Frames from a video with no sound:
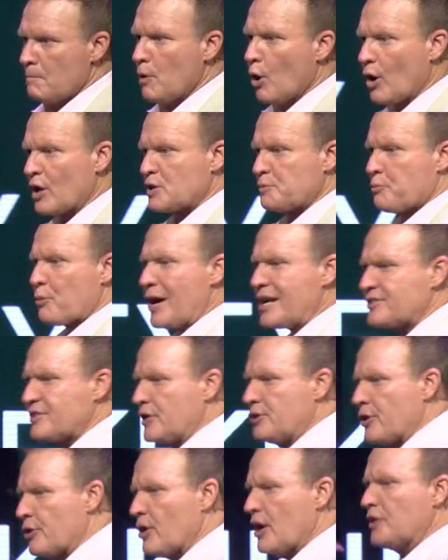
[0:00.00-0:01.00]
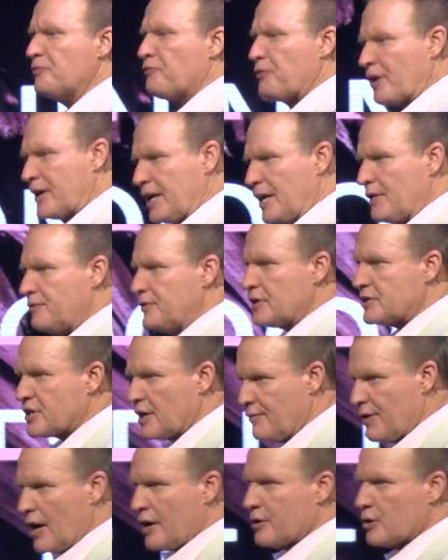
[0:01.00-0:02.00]
No expressing your unforgiveness
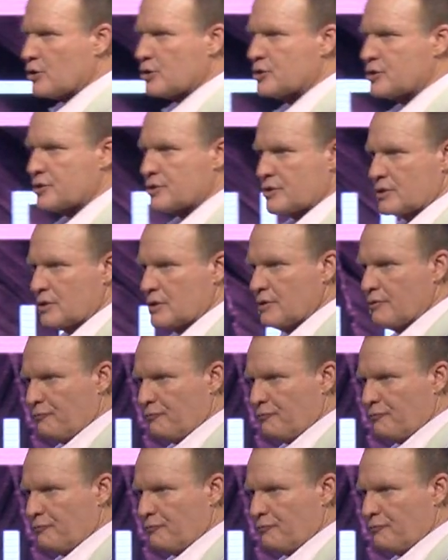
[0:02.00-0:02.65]
of others